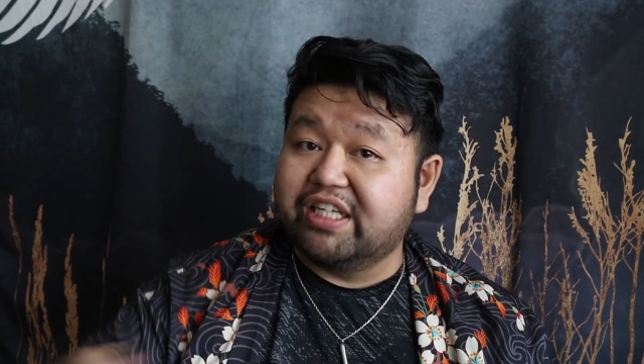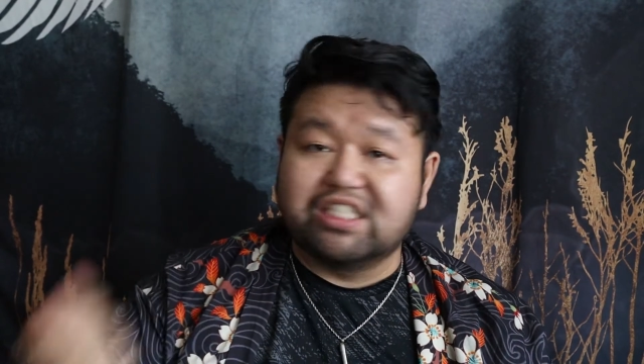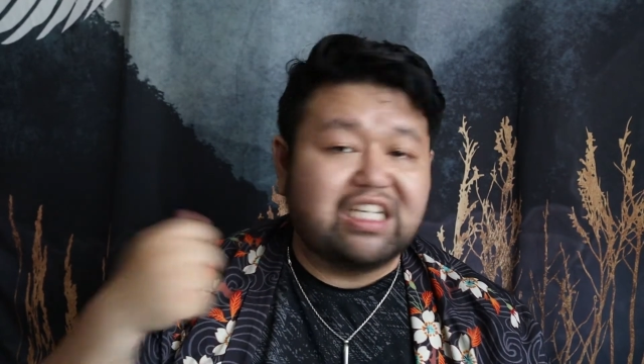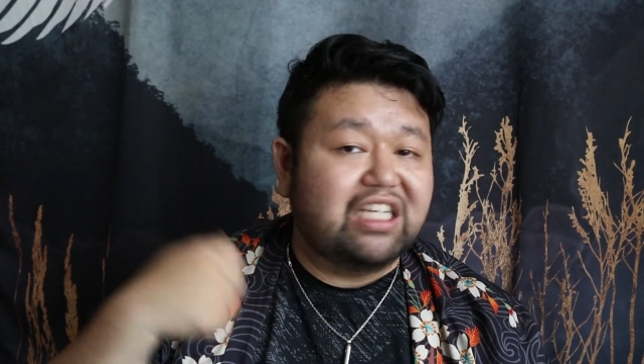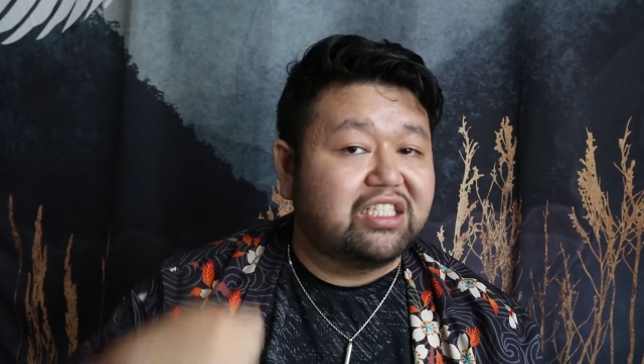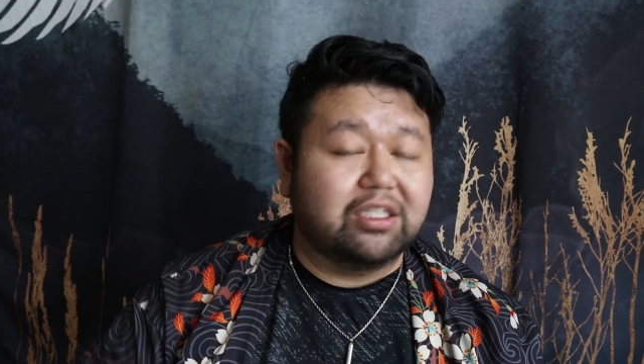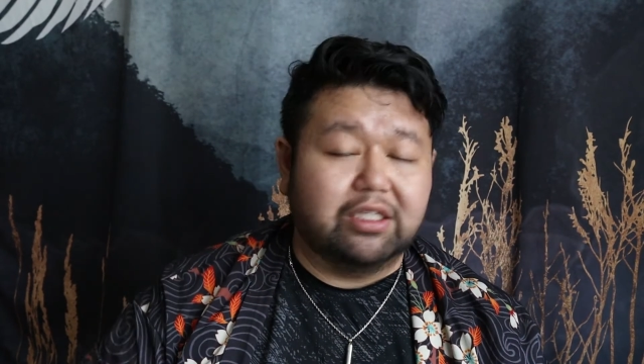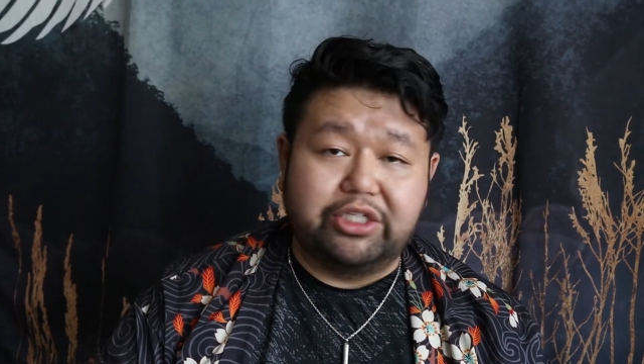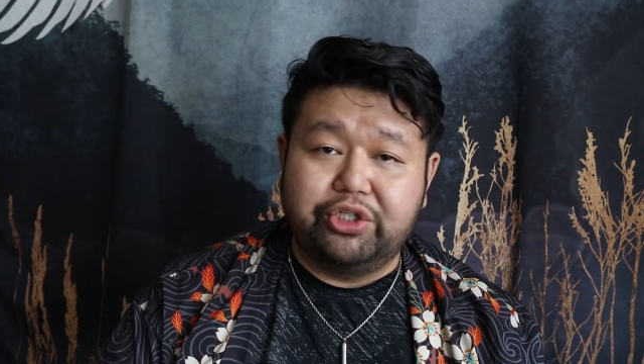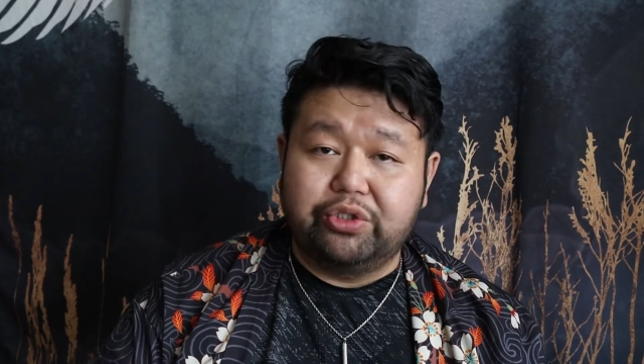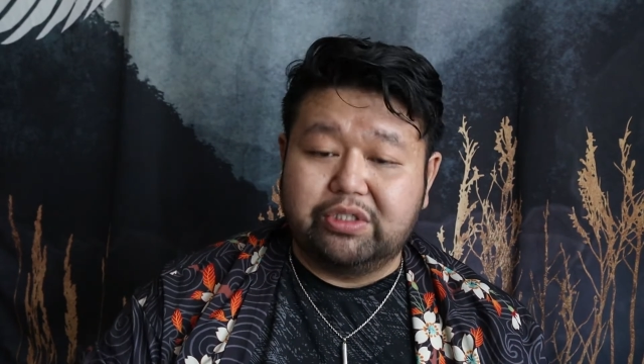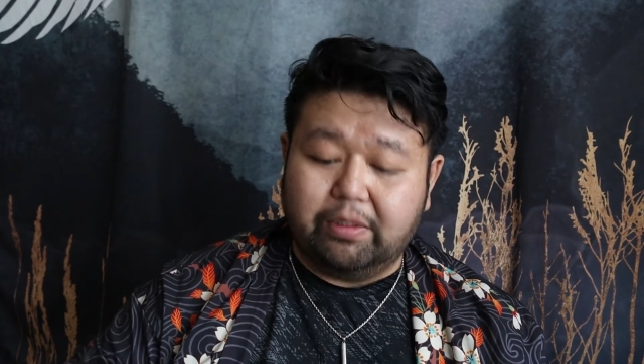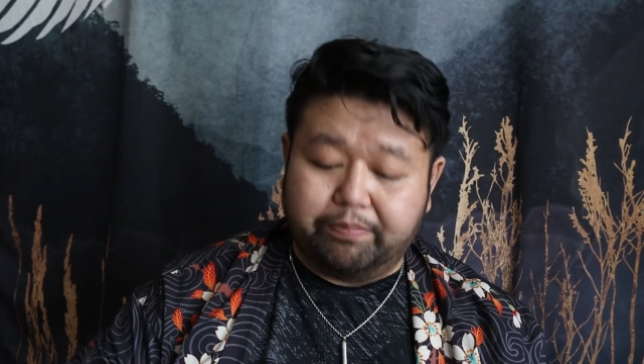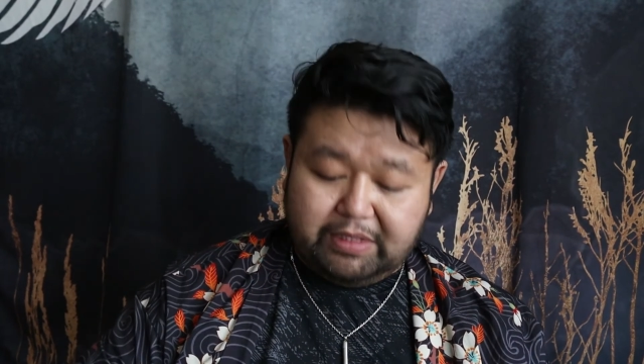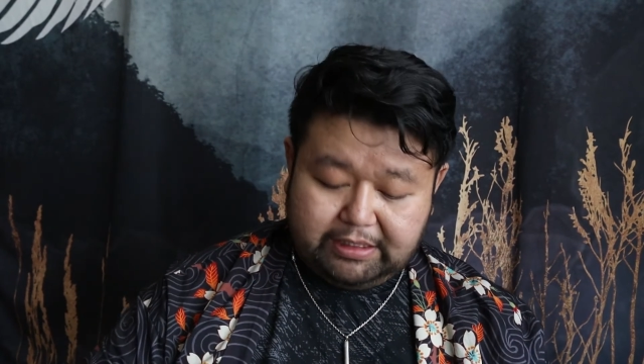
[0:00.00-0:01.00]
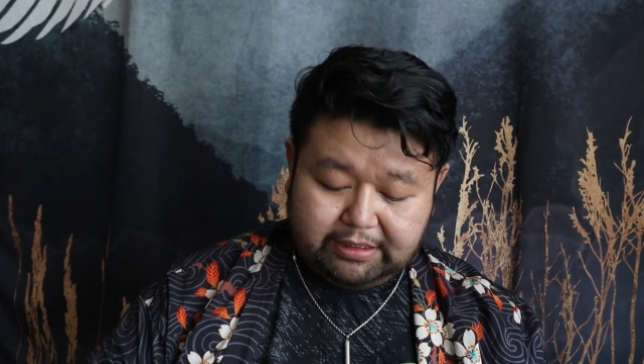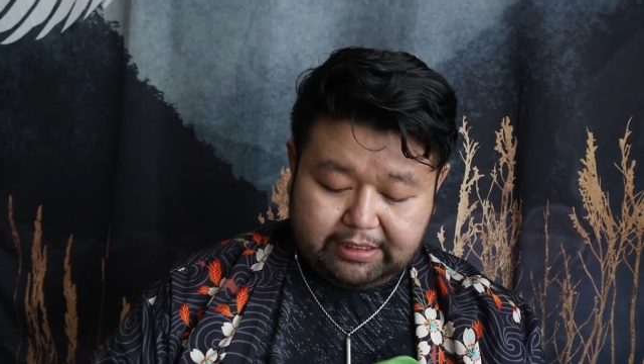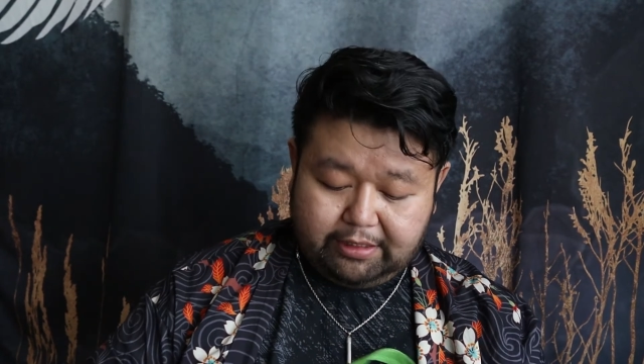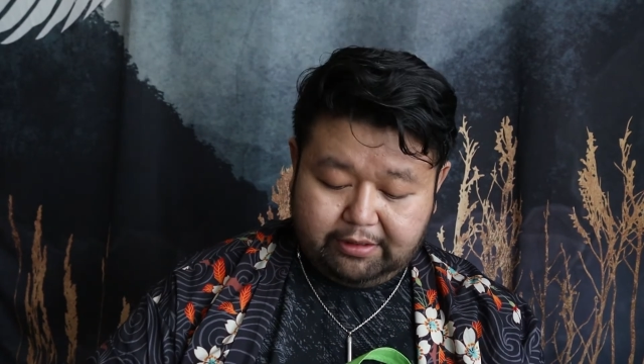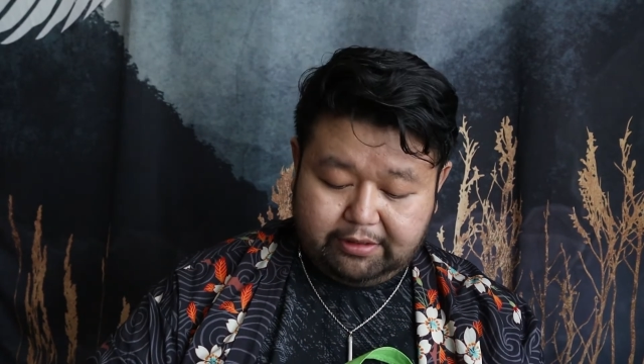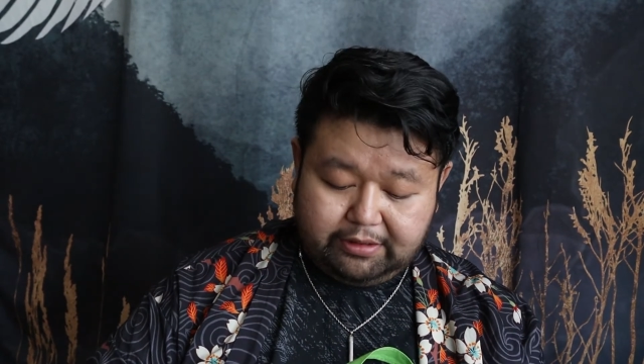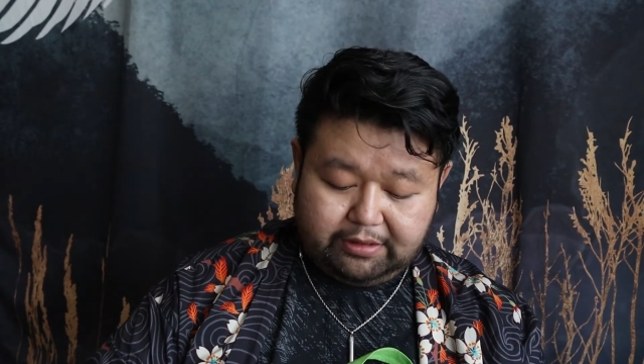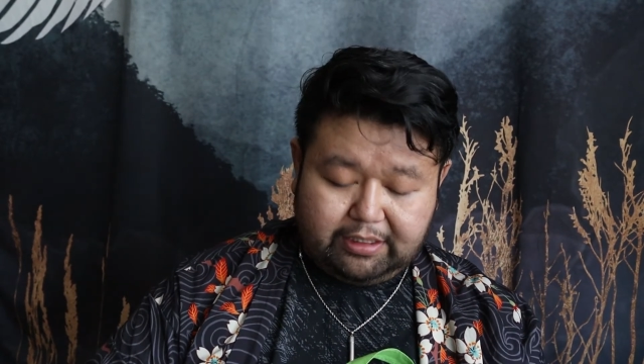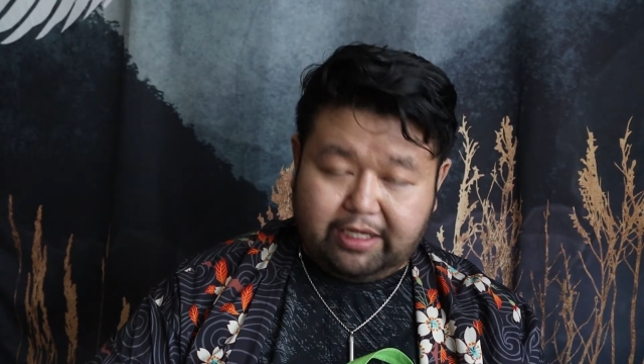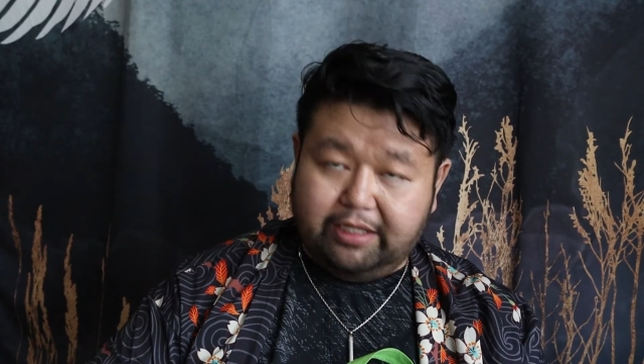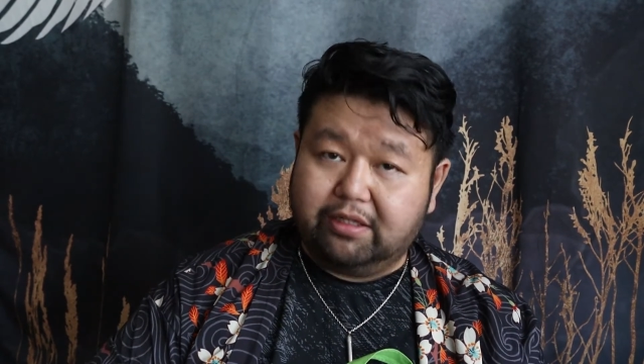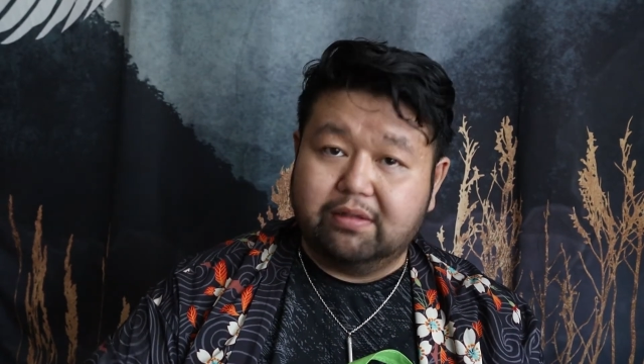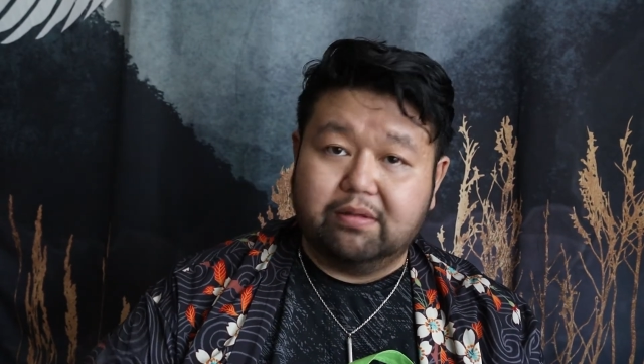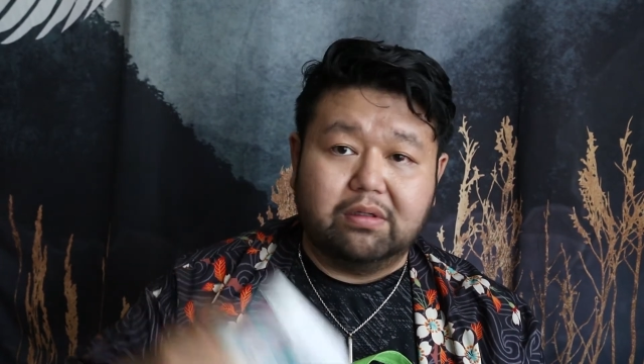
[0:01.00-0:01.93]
just instantly use up these tears. Like,